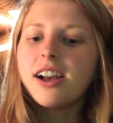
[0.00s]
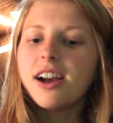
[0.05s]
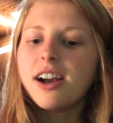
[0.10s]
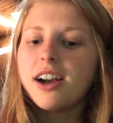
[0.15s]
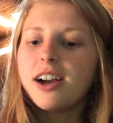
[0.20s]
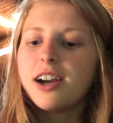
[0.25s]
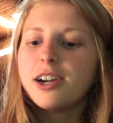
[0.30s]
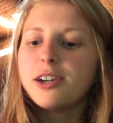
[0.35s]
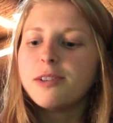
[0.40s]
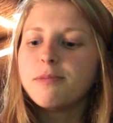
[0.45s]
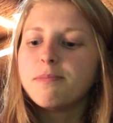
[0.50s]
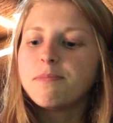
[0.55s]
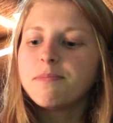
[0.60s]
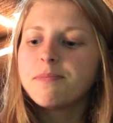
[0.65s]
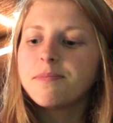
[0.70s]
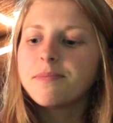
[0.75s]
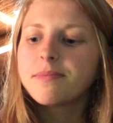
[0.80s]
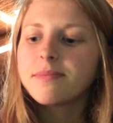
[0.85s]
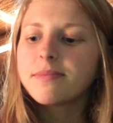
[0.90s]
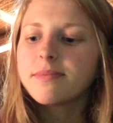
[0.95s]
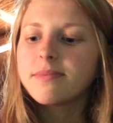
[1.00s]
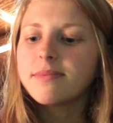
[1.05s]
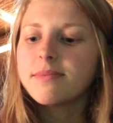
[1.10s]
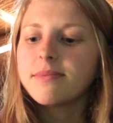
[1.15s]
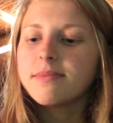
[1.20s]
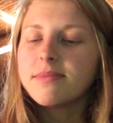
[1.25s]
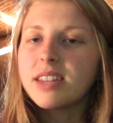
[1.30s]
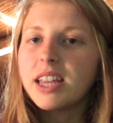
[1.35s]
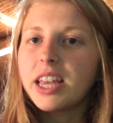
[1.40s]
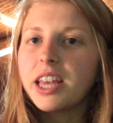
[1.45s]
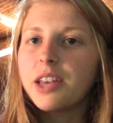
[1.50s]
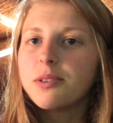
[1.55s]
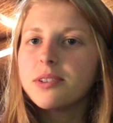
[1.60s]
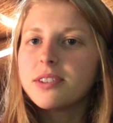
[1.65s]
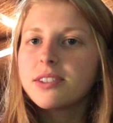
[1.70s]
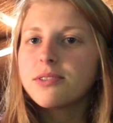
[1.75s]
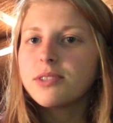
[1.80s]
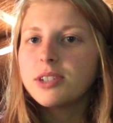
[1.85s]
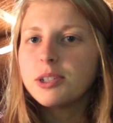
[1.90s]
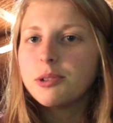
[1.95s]
It
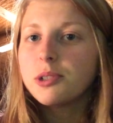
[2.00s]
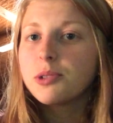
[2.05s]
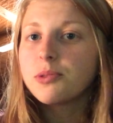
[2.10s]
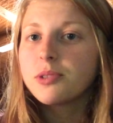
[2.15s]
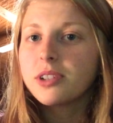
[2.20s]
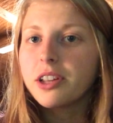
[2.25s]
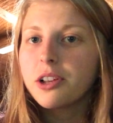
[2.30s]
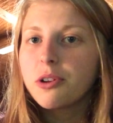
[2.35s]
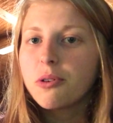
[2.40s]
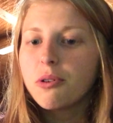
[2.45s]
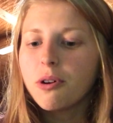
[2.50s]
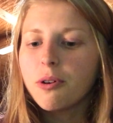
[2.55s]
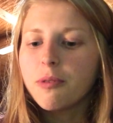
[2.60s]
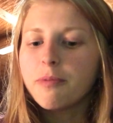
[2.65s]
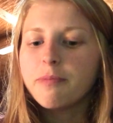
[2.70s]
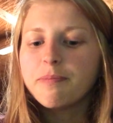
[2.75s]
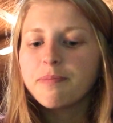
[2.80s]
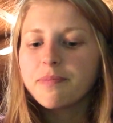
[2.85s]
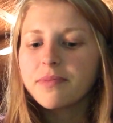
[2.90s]
was really cool.